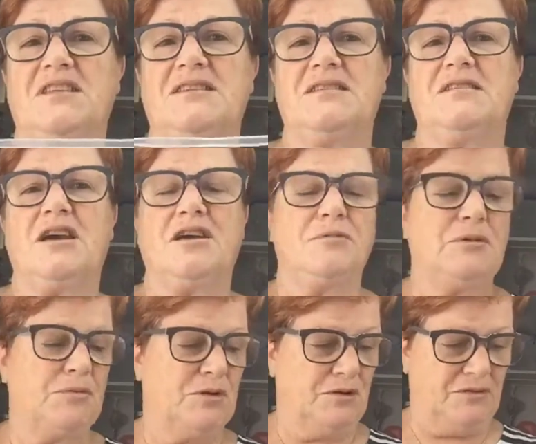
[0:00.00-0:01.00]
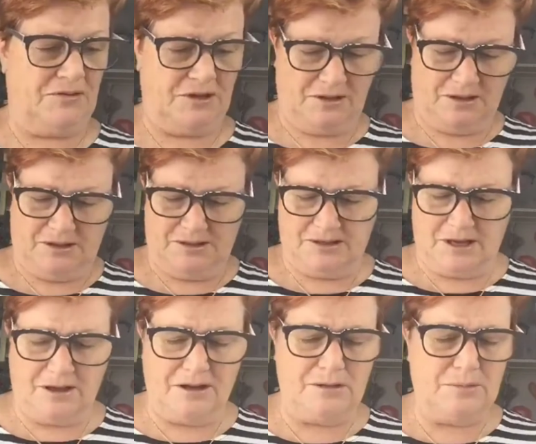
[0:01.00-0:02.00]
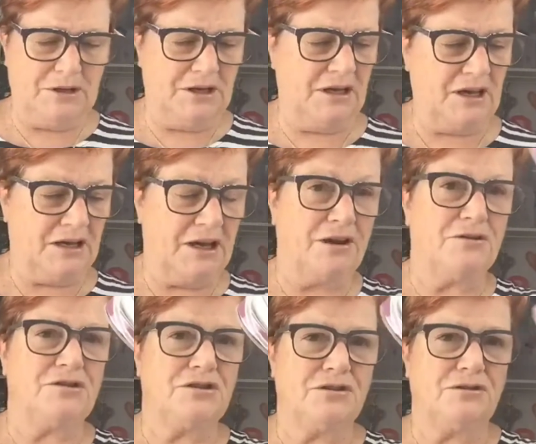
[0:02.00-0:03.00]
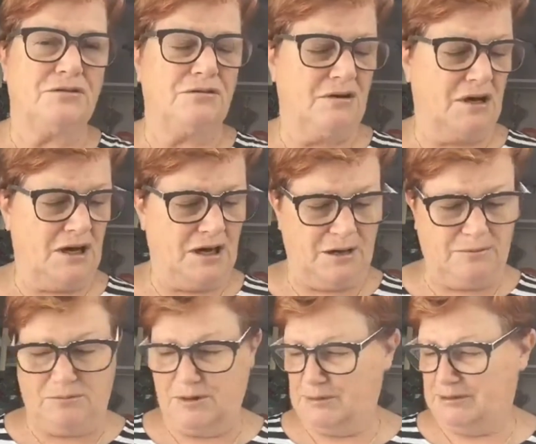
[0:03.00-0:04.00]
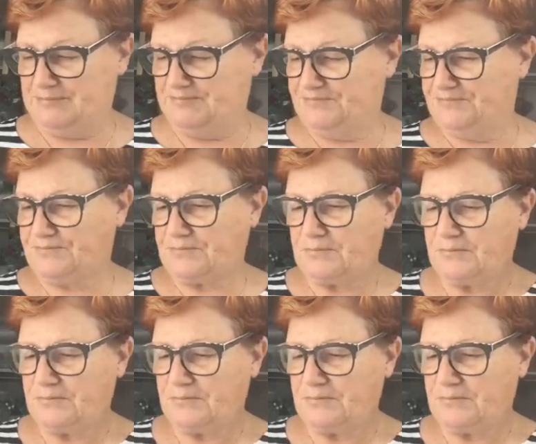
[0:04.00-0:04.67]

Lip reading: This is going to be perfect. It's going to be a go-to ribbon.